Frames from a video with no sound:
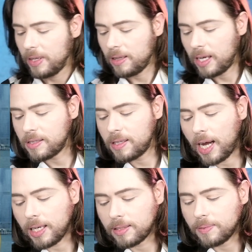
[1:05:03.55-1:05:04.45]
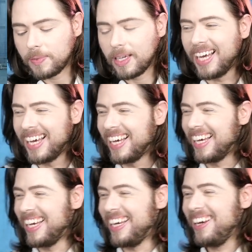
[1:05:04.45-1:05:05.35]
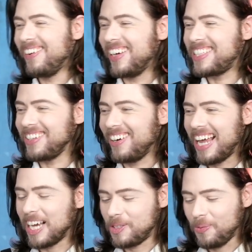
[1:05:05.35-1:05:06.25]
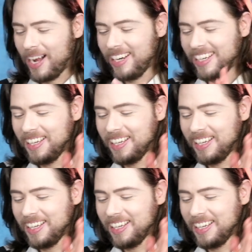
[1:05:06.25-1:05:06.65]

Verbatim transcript: that's that. What's your next one?